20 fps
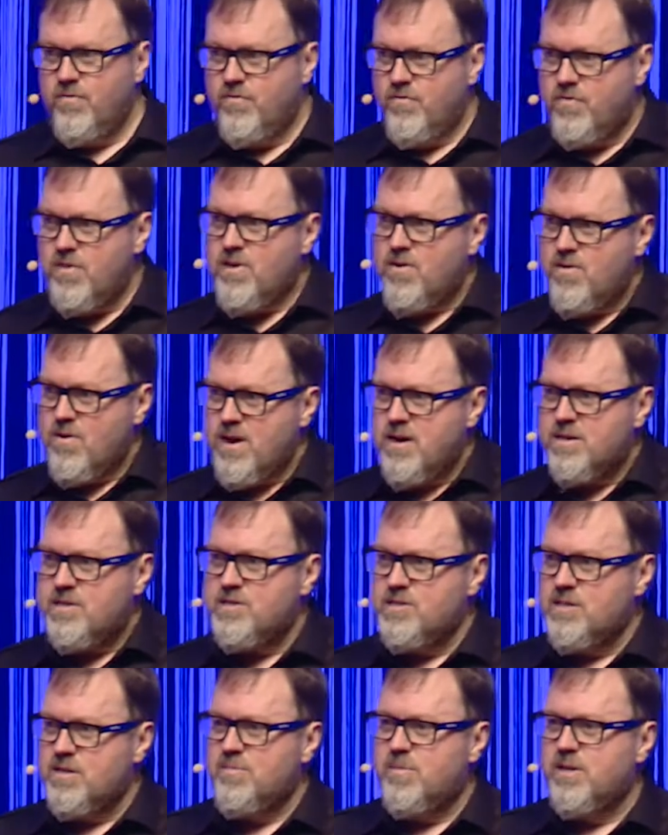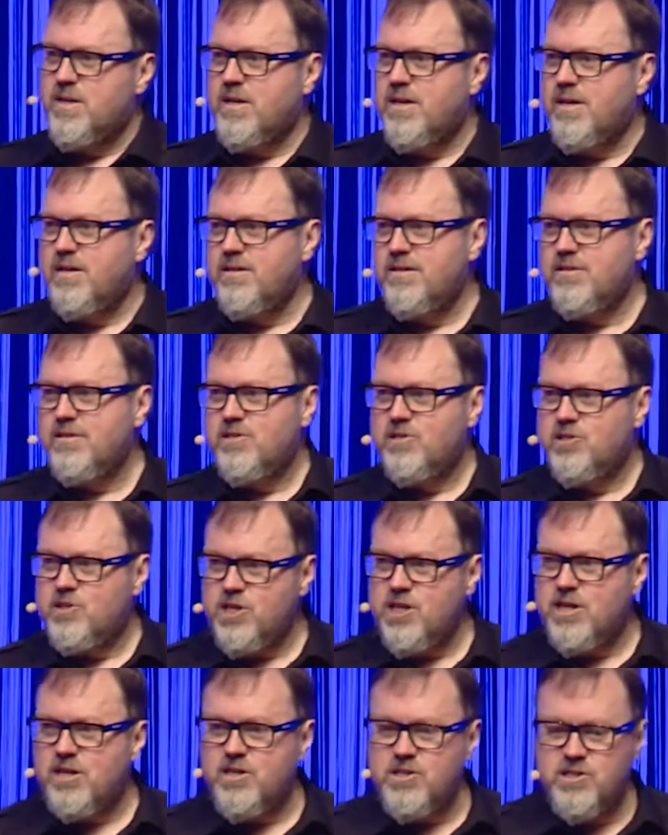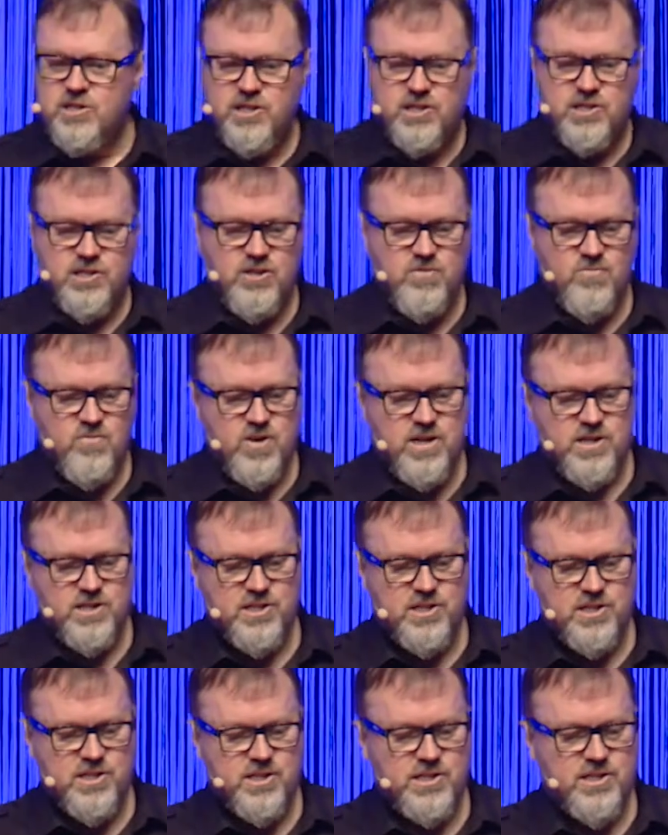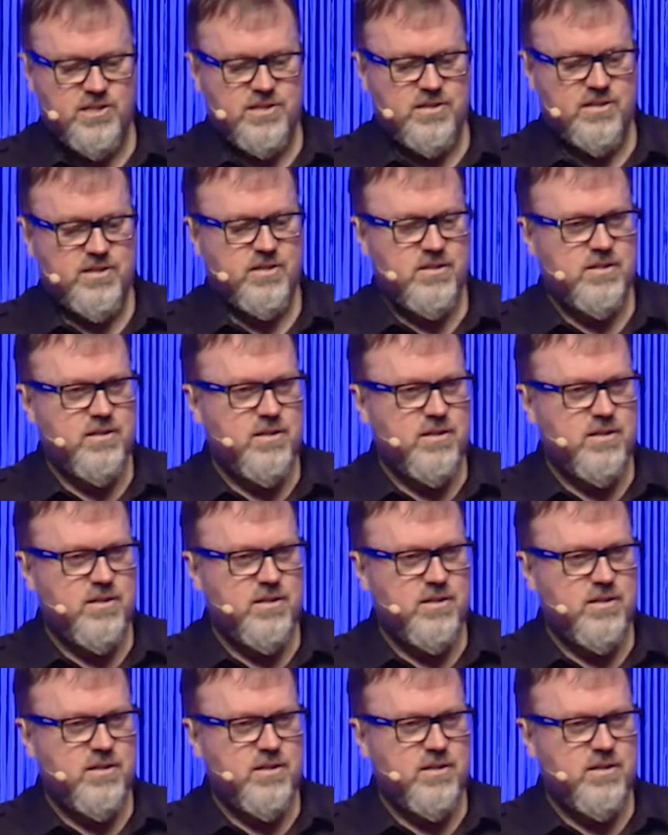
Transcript: there are similar challenges and risks.